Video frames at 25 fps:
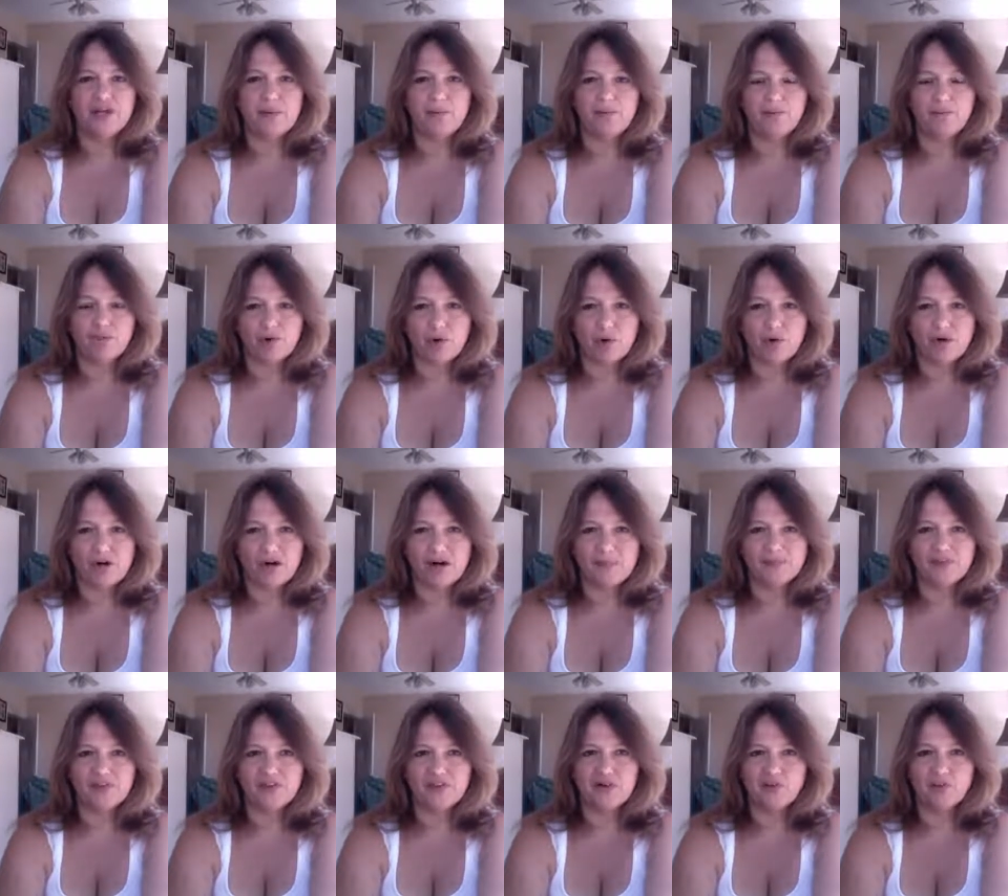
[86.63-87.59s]
broke
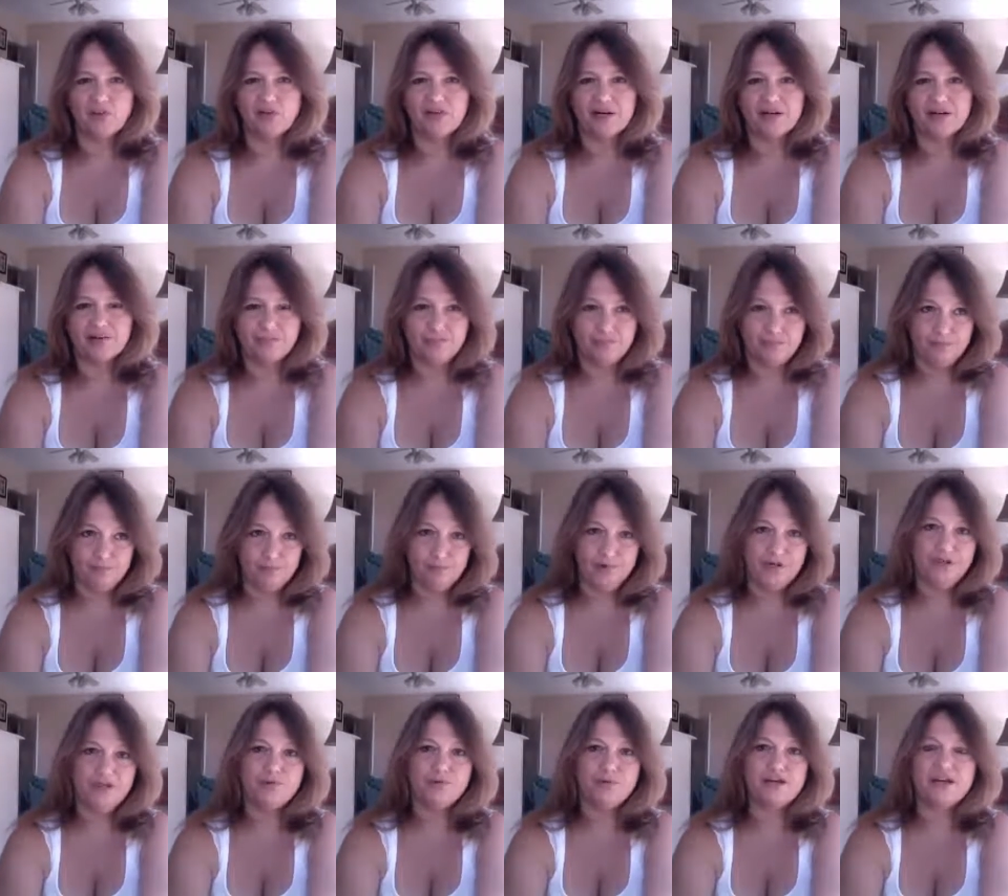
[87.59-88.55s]
up, then they
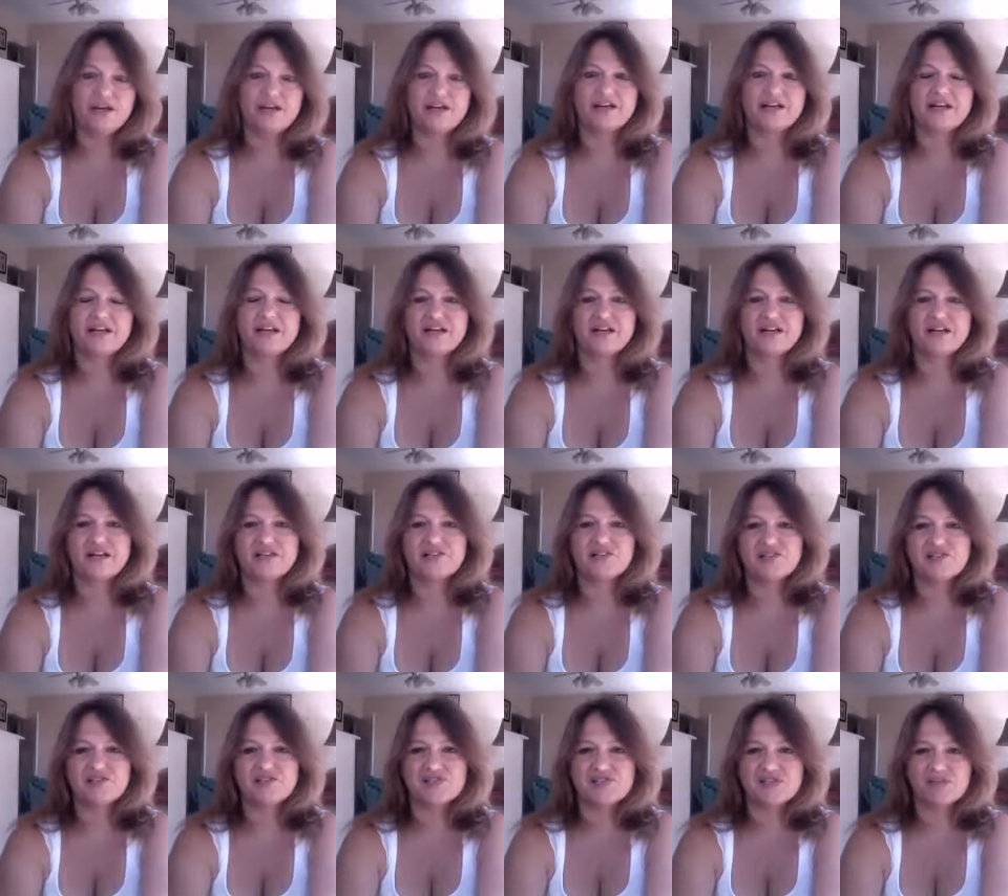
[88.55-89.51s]
reunited again in
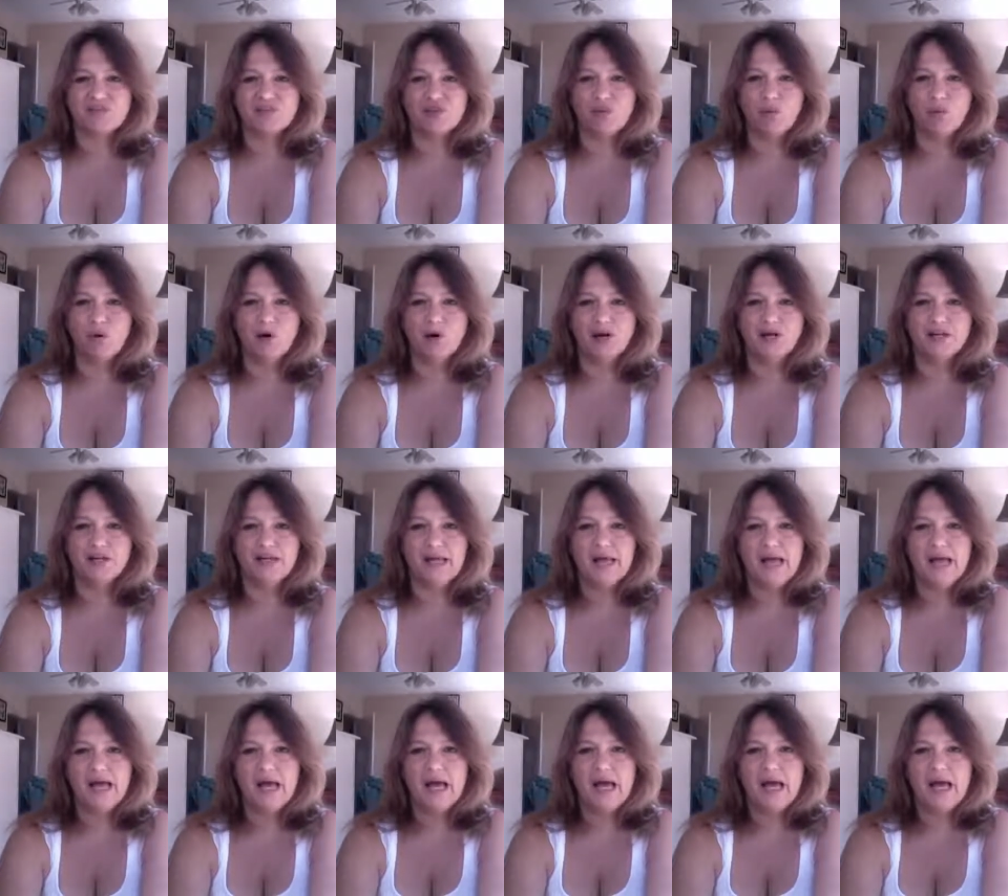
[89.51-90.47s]
1971.
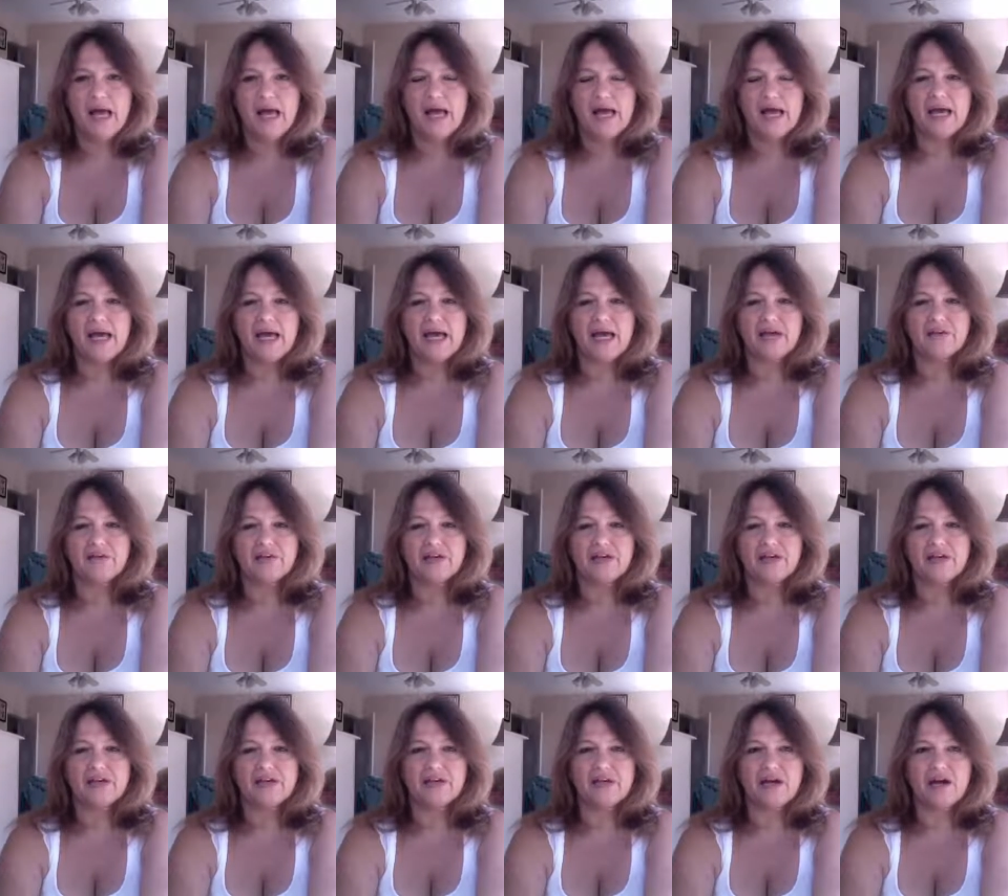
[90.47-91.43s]
And
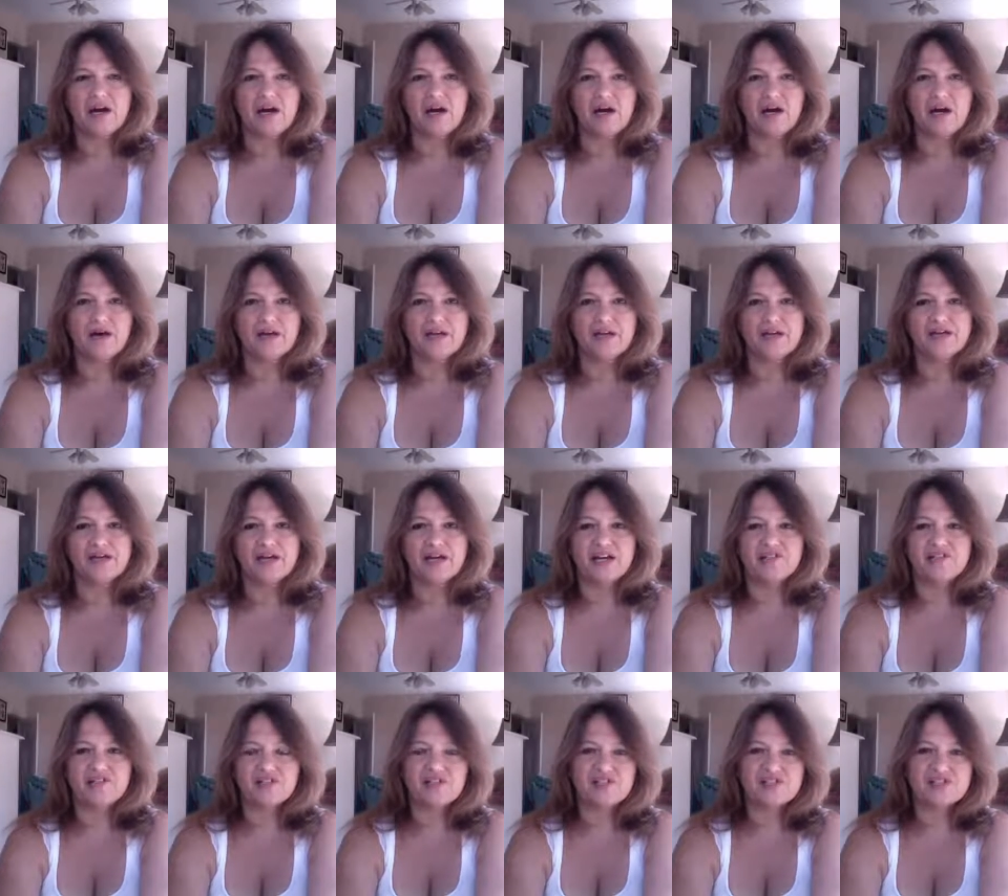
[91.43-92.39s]
then in
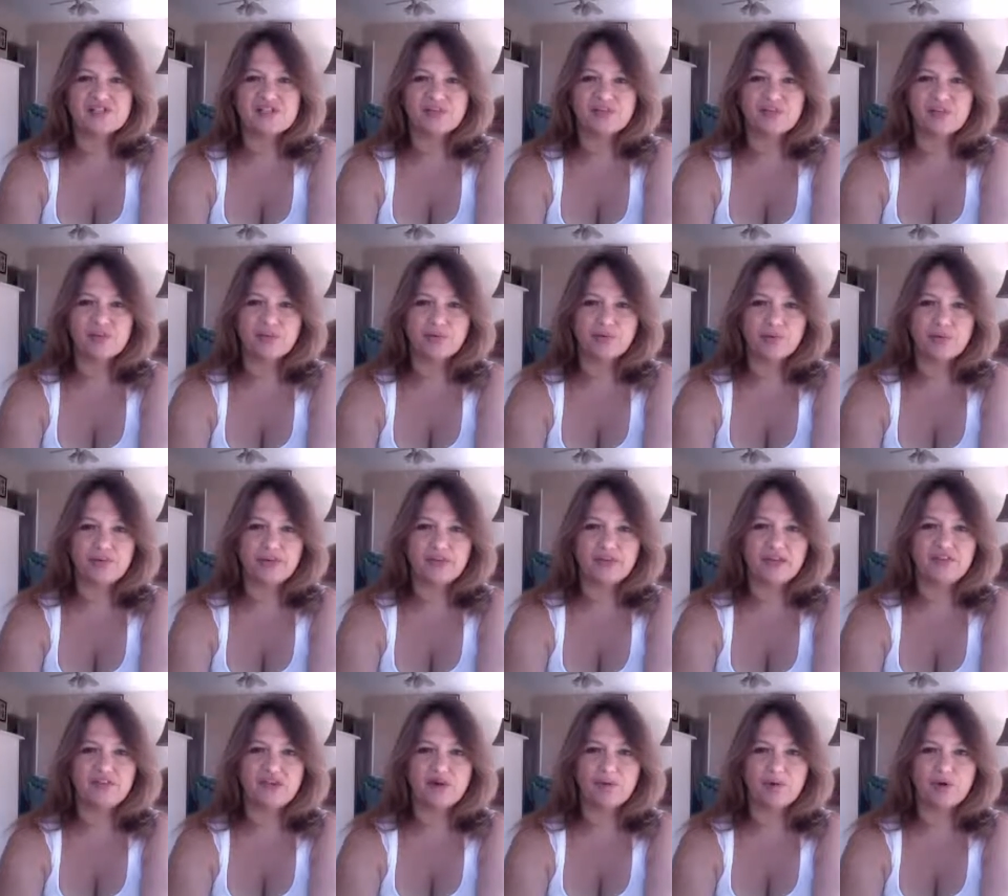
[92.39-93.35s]

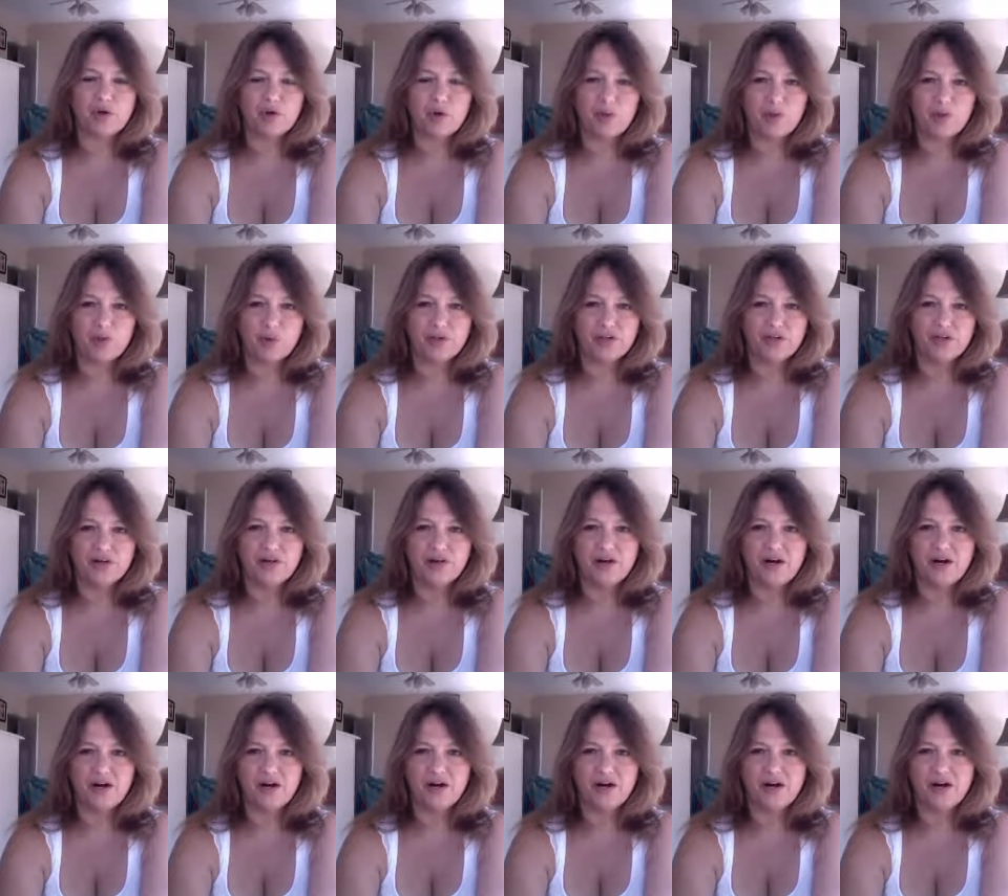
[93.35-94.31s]
1973, they recorded
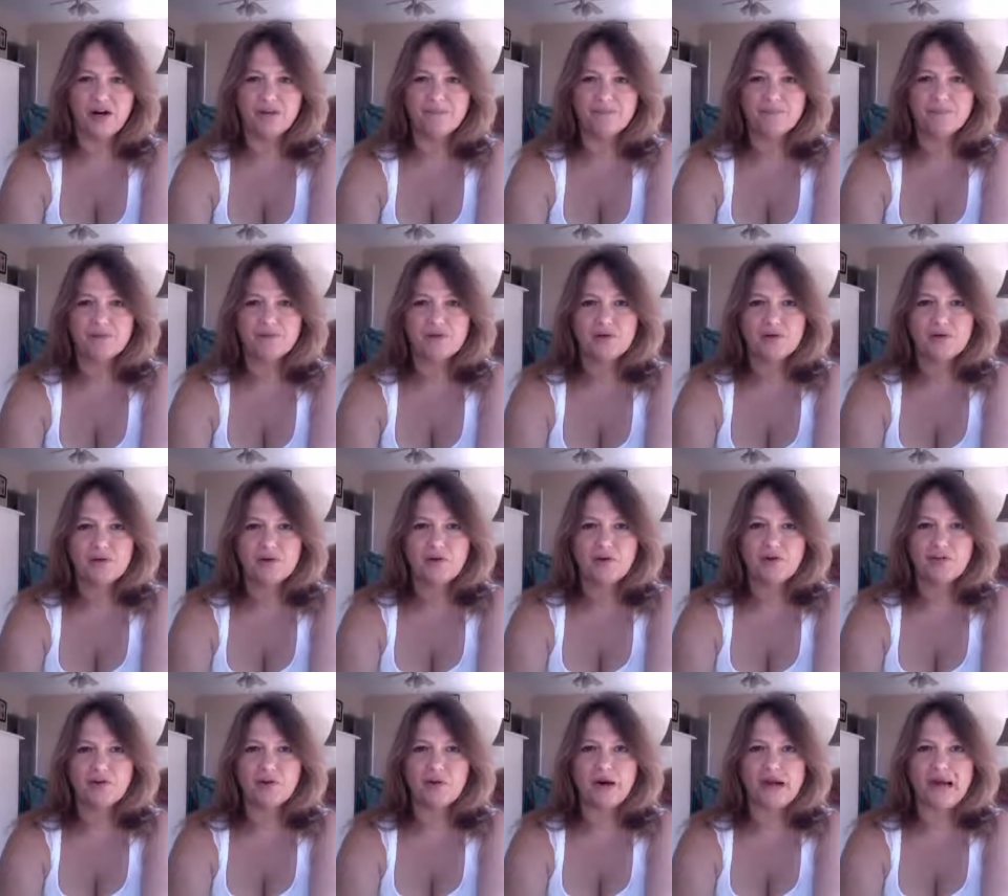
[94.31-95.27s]

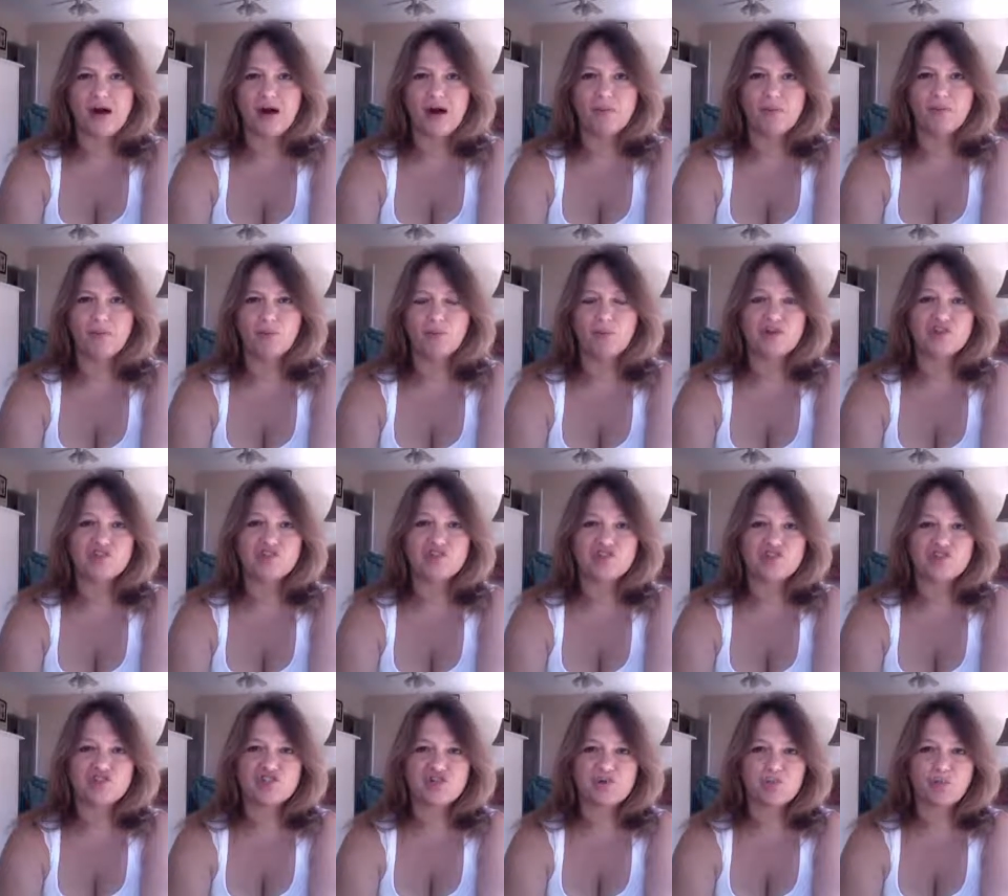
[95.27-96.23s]
their album,
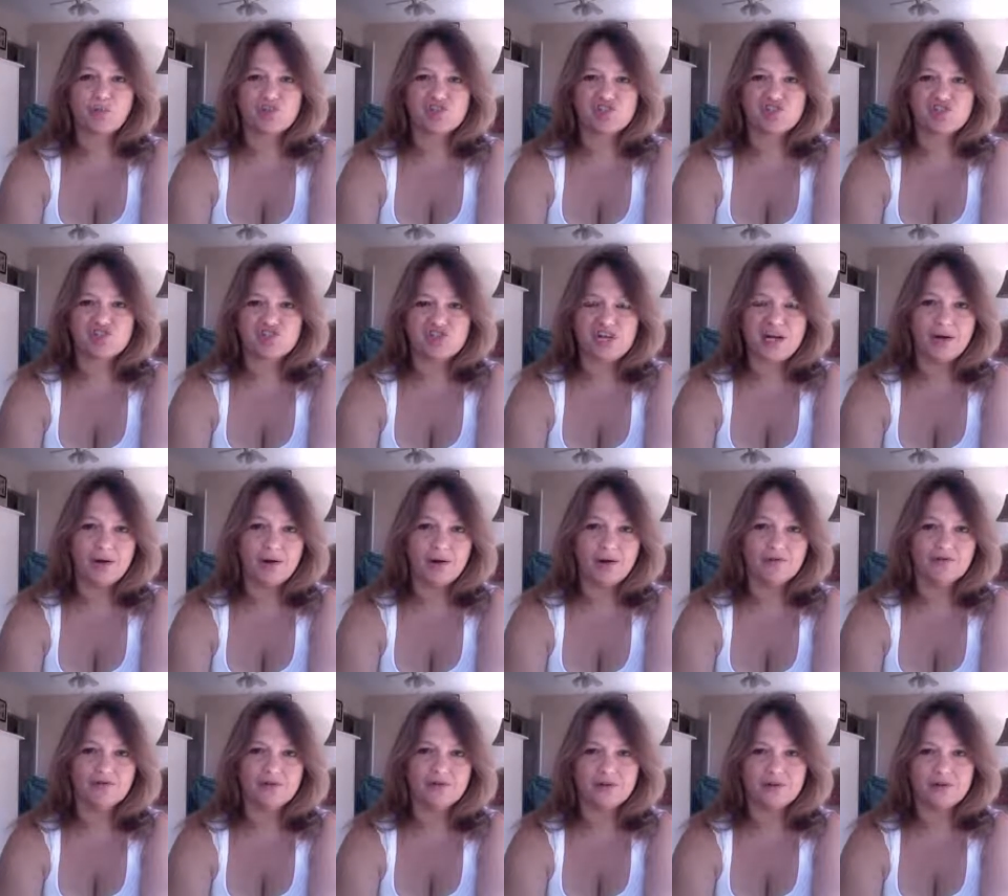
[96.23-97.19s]
which was
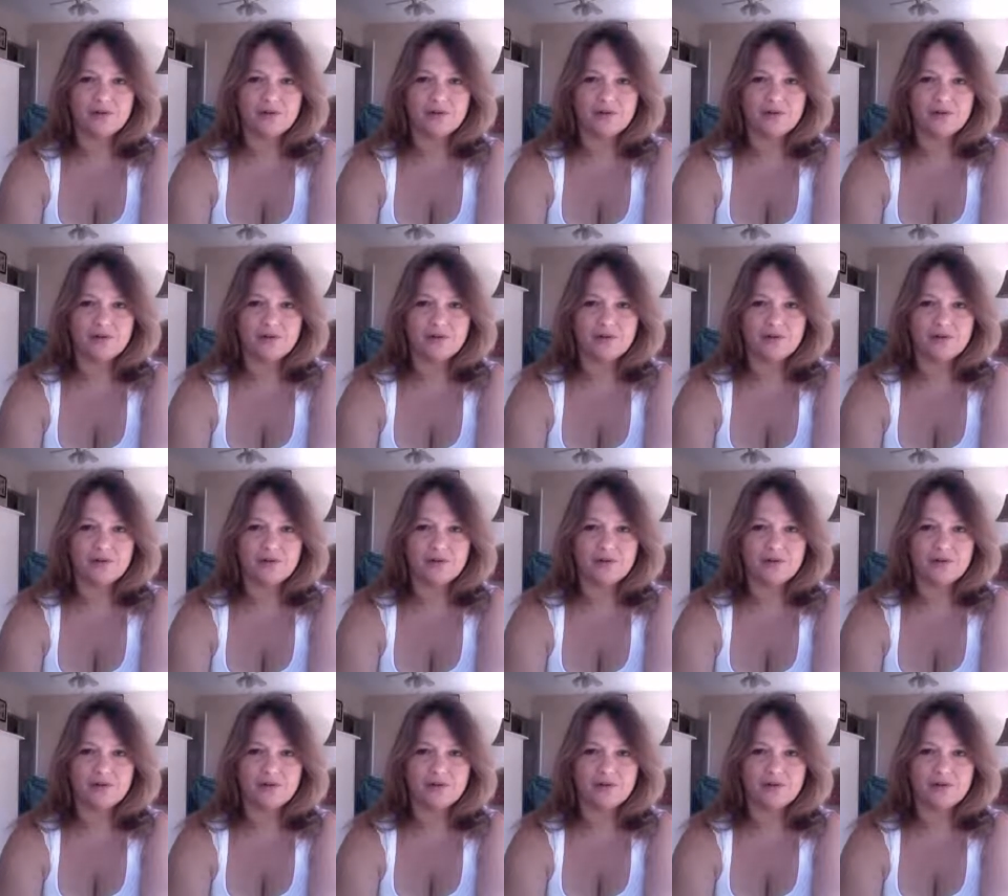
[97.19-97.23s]
shelved,